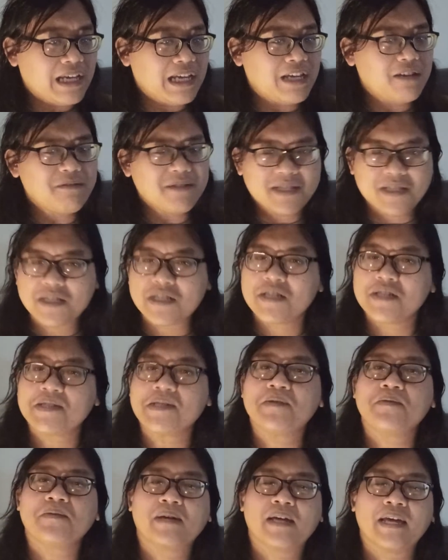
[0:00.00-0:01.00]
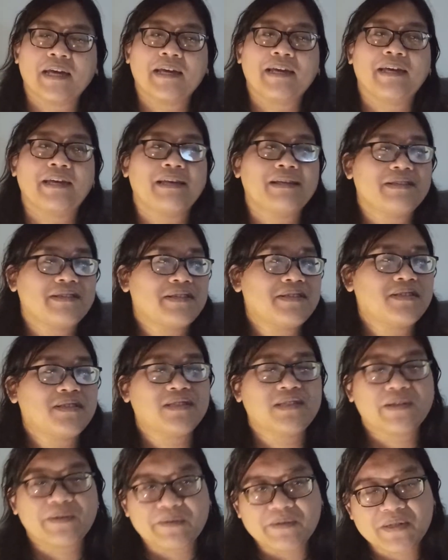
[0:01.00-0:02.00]
it was just okay,
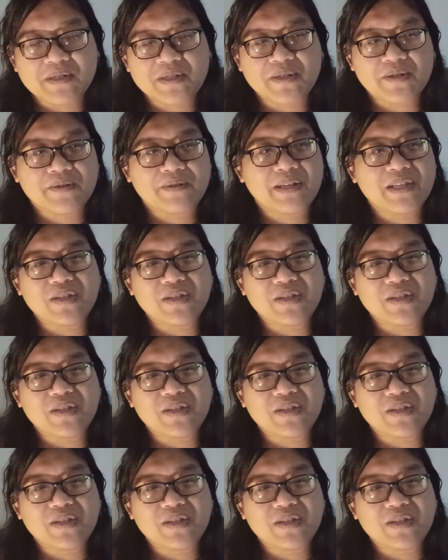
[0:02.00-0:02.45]
just so-so.